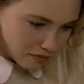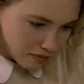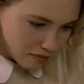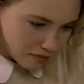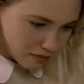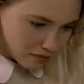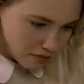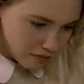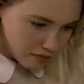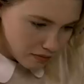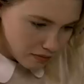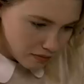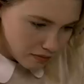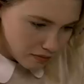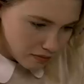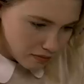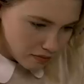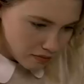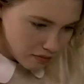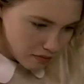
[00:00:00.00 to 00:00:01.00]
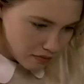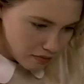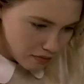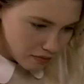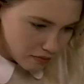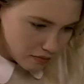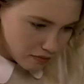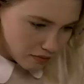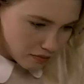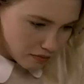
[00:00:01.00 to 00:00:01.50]

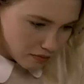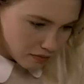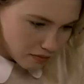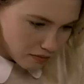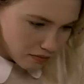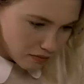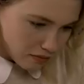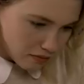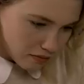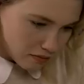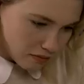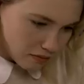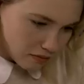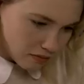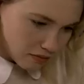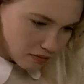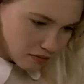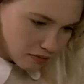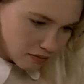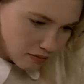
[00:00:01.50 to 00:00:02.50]
The person shown says nothing.